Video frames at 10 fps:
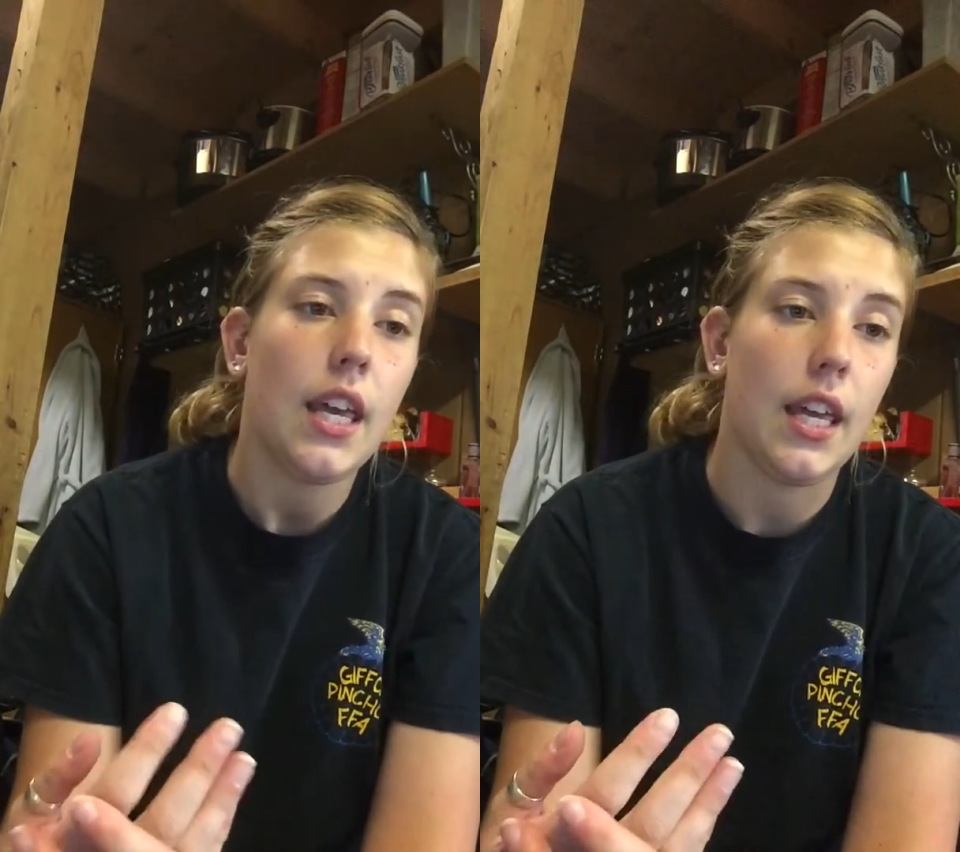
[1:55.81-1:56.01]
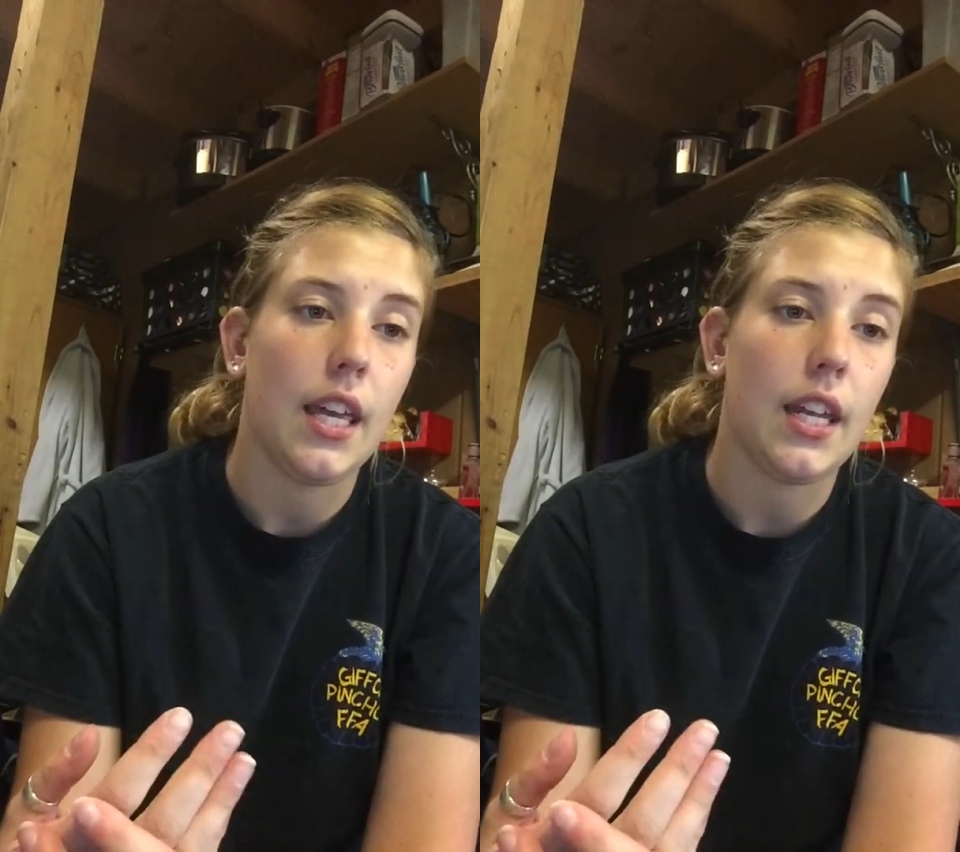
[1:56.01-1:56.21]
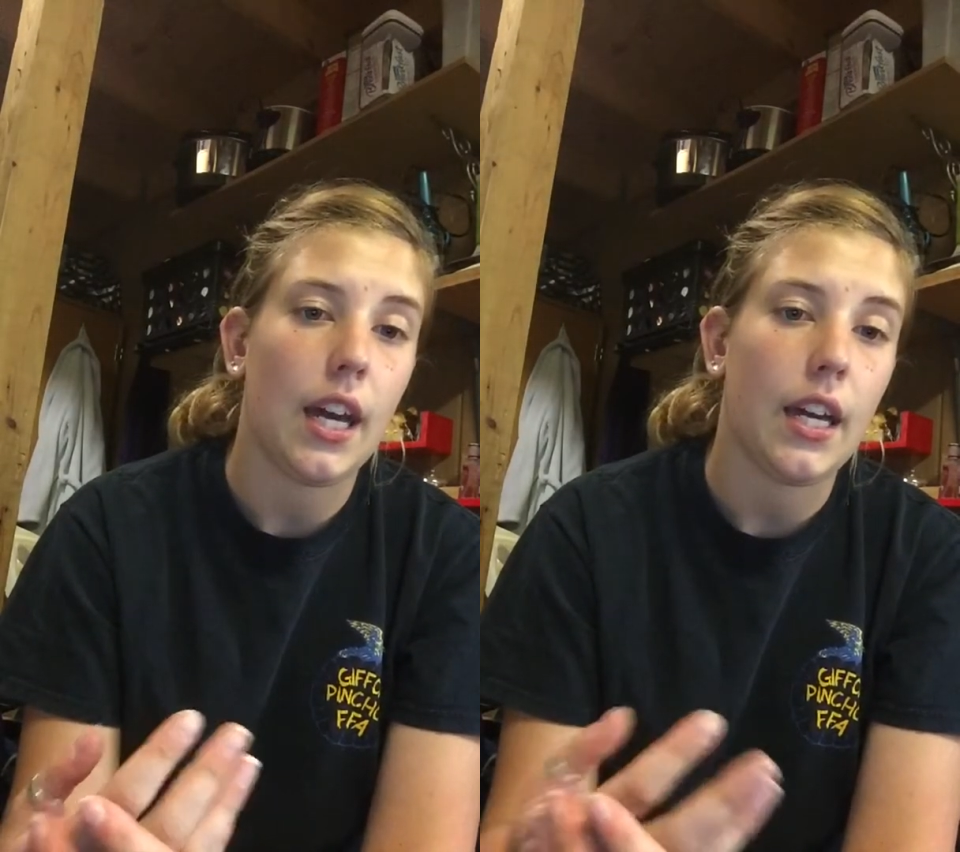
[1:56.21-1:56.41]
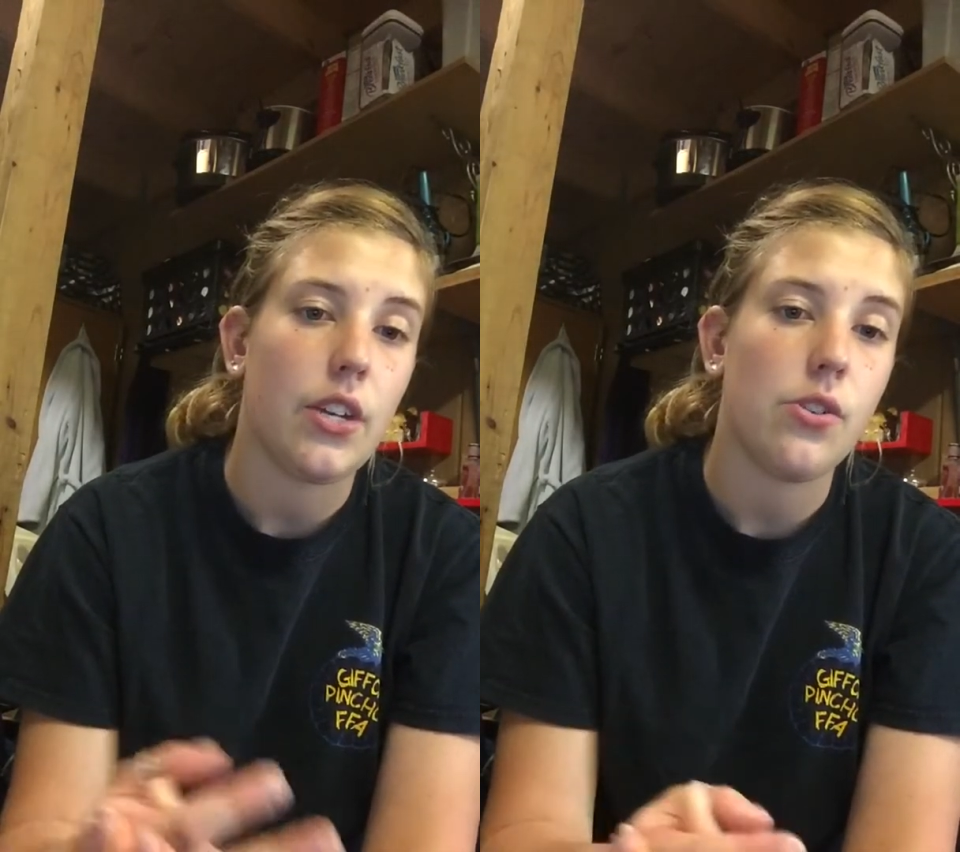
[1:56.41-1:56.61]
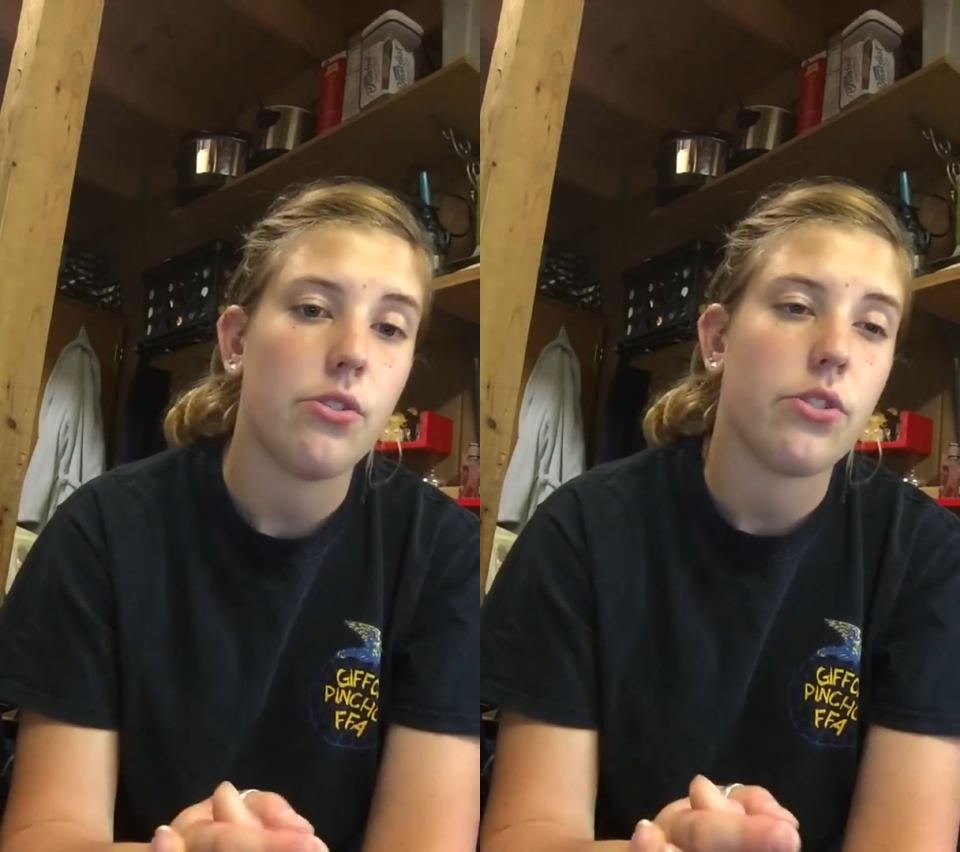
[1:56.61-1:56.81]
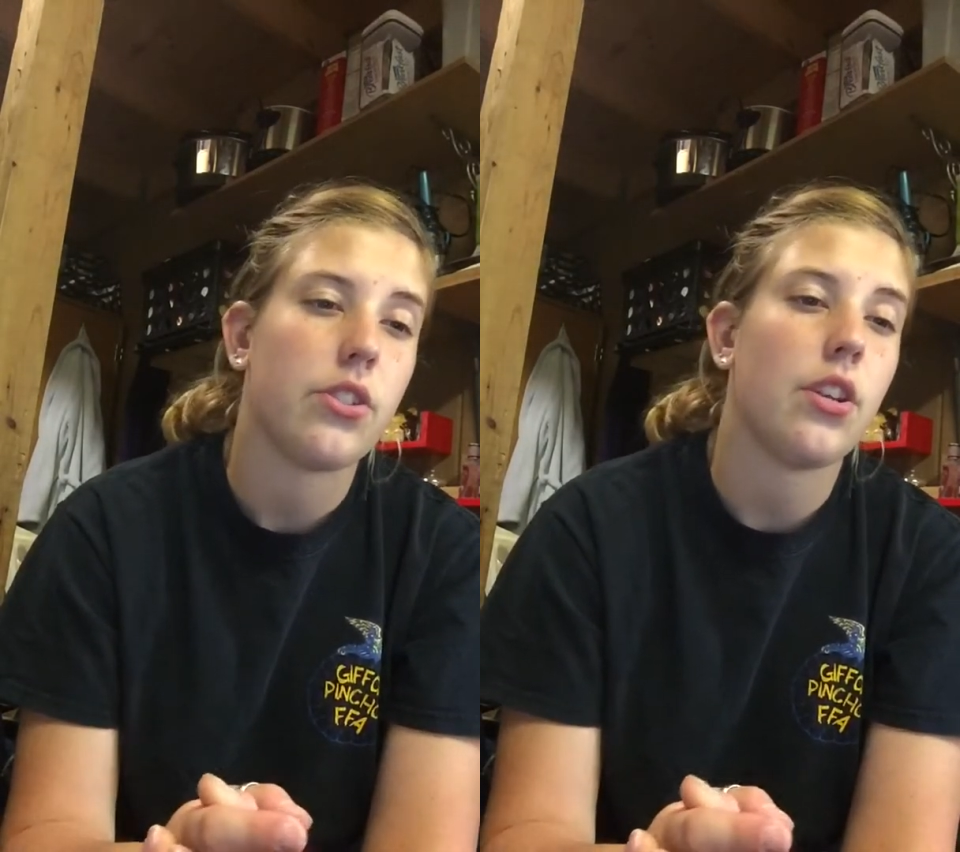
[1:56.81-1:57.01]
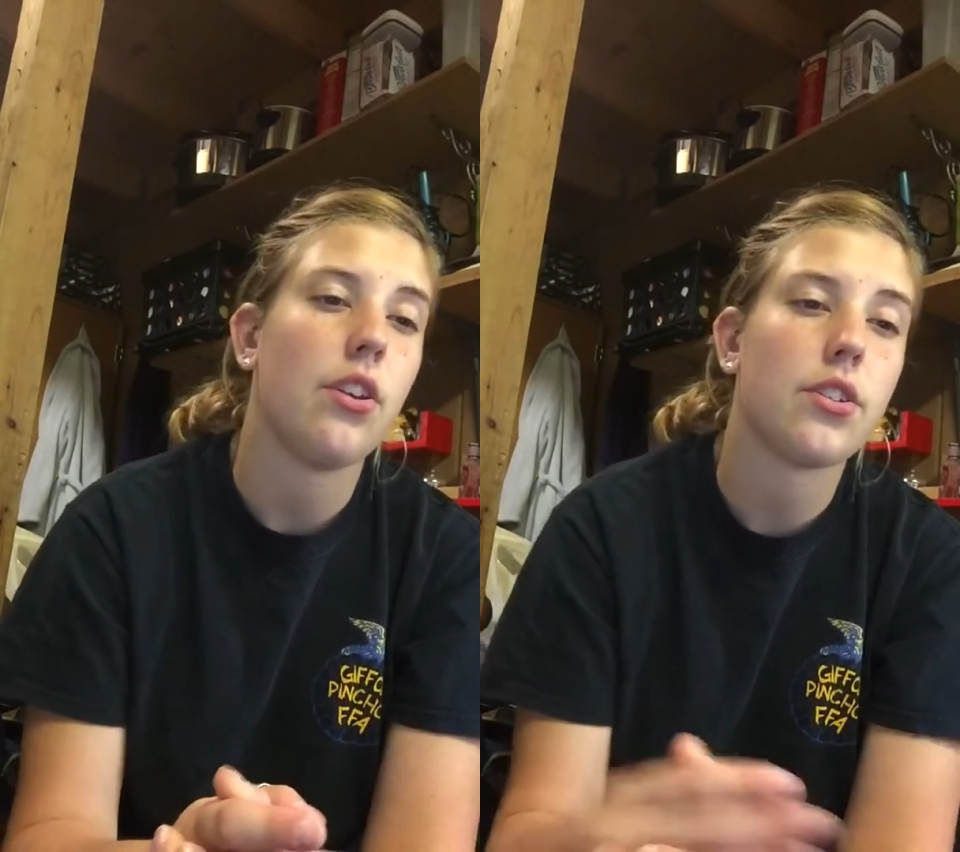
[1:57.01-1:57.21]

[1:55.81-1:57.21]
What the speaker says: and I used